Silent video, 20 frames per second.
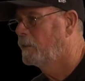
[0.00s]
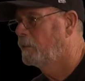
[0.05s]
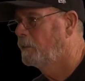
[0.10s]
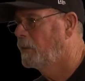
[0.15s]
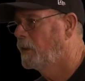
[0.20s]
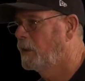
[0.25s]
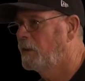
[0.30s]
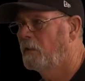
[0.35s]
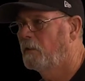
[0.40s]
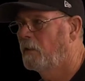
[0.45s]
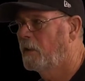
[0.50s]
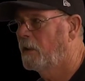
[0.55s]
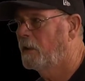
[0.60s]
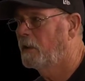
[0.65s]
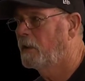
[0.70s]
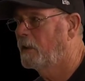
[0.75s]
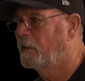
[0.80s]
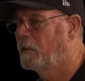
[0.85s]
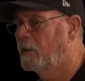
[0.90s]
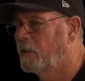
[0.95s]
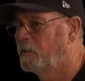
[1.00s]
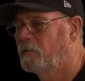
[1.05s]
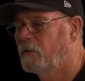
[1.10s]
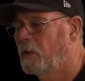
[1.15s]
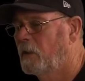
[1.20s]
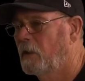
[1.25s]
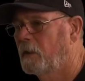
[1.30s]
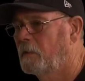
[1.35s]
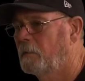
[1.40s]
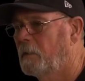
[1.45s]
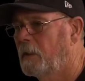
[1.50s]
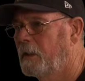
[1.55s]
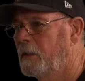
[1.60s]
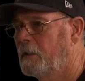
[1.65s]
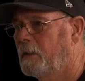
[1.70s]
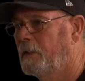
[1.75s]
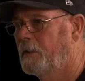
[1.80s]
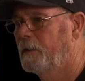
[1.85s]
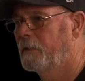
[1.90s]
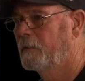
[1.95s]
But I try not to make
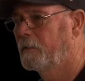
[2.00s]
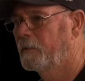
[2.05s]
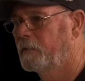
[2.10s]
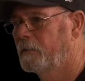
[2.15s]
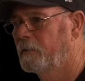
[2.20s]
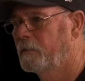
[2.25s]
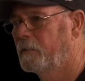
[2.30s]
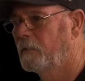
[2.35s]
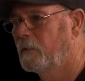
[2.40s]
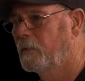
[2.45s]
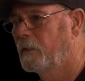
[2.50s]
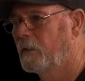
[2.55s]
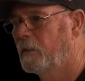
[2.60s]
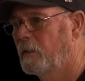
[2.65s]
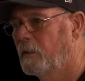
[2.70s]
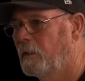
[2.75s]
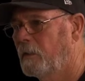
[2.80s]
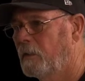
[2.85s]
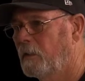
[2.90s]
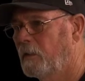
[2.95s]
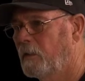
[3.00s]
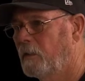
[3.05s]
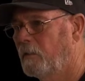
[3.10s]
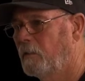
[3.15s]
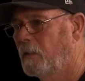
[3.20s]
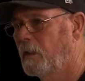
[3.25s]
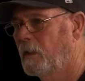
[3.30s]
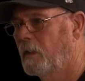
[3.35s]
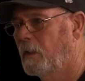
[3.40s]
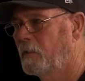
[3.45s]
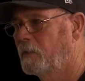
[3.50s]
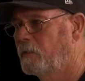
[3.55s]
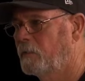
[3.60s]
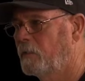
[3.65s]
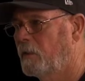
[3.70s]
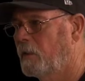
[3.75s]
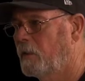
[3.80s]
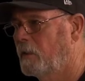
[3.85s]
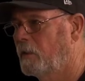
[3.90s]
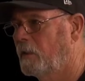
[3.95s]
deals. I
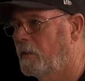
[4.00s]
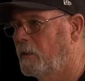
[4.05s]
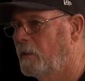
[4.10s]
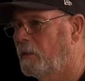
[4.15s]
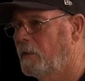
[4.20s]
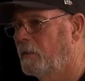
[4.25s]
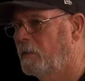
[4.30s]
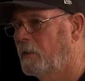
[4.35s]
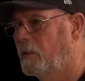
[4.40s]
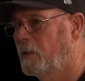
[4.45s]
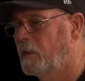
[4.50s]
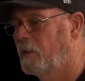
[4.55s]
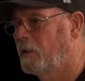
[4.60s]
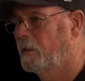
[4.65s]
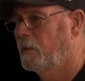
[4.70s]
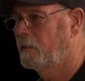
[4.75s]
try.